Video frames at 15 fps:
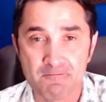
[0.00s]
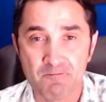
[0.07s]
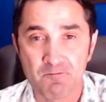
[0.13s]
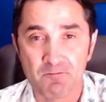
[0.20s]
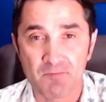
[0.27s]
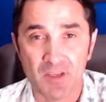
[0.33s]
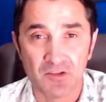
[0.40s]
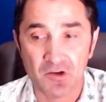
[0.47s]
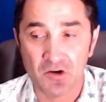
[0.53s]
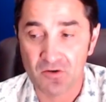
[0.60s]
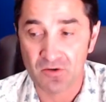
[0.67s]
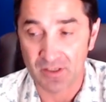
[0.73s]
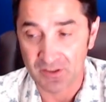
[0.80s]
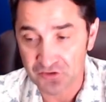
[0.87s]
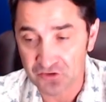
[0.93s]
so
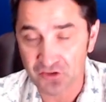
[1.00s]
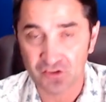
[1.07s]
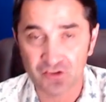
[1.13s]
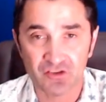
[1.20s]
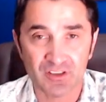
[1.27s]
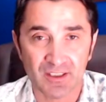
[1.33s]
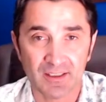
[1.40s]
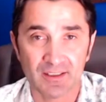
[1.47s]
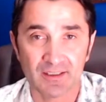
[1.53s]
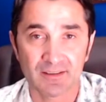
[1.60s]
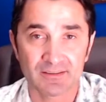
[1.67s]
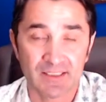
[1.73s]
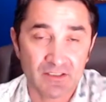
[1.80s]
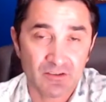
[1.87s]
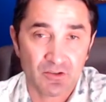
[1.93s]
it's just uh,
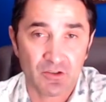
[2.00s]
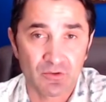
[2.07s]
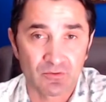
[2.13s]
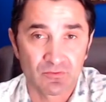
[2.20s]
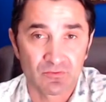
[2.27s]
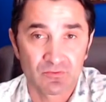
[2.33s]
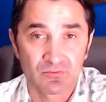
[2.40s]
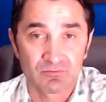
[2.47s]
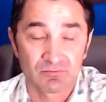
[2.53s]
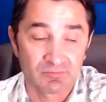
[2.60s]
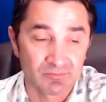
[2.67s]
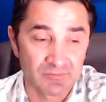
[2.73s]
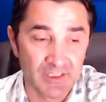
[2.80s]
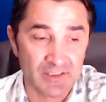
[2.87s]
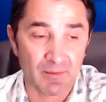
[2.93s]
that's true
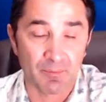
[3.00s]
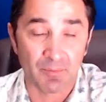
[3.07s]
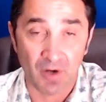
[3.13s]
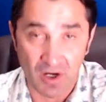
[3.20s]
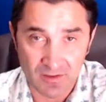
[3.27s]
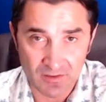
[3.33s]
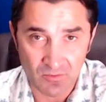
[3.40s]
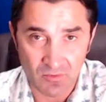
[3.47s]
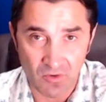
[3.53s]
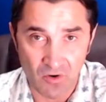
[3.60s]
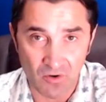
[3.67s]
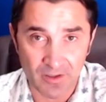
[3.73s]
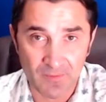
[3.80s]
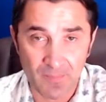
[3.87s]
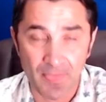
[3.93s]
it's a proxy
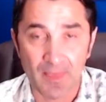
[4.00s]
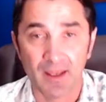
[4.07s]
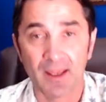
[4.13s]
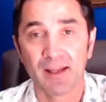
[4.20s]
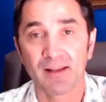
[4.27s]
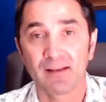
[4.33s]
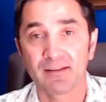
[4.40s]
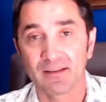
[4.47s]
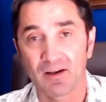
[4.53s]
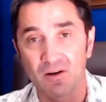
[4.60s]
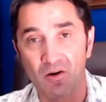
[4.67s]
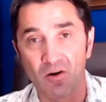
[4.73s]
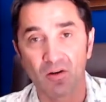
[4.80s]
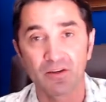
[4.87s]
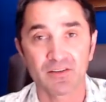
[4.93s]
war and
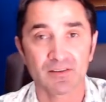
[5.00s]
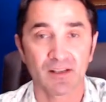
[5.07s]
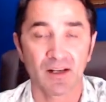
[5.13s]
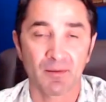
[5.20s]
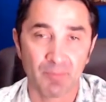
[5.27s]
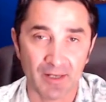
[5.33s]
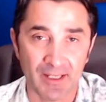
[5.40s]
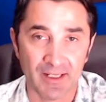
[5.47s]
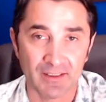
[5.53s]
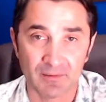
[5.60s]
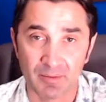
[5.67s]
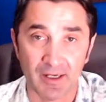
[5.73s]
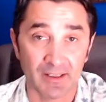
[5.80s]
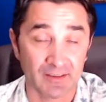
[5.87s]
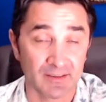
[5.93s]
all this are planned
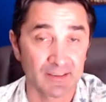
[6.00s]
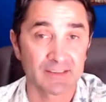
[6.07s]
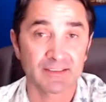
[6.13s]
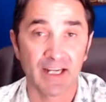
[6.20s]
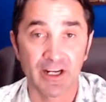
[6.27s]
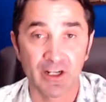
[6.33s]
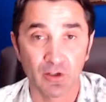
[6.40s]
by at least i know the